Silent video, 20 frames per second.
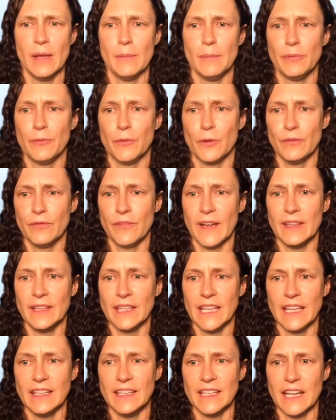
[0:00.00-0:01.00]
before
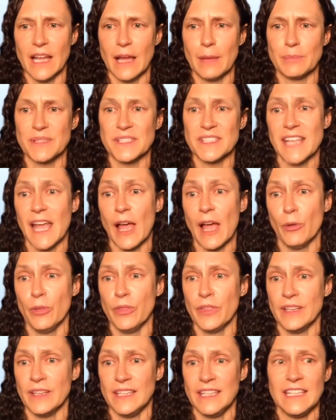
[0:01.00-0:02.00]
finally ending up
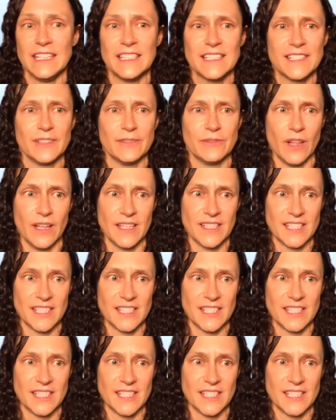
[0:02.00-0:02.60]
south and east of Los